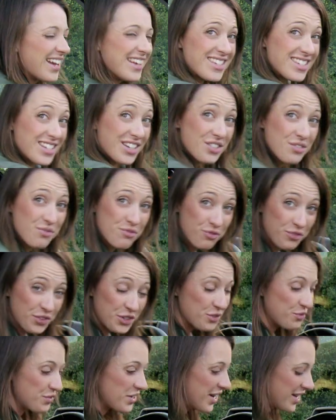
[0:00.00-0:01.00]
It doesn't
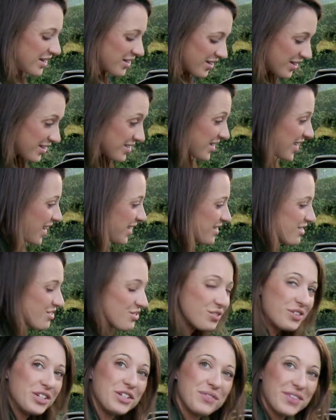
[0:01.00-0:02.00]
feel very nice and it's
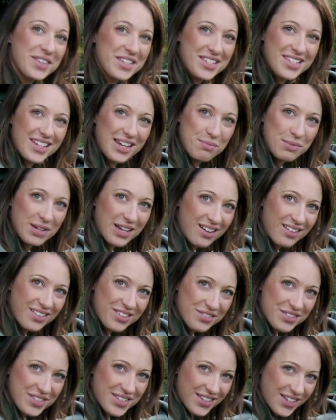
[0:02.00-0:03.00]
not even the same
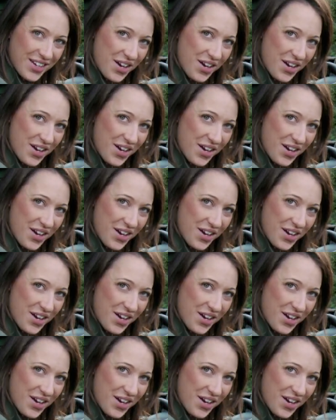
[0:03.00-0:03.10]
colour as the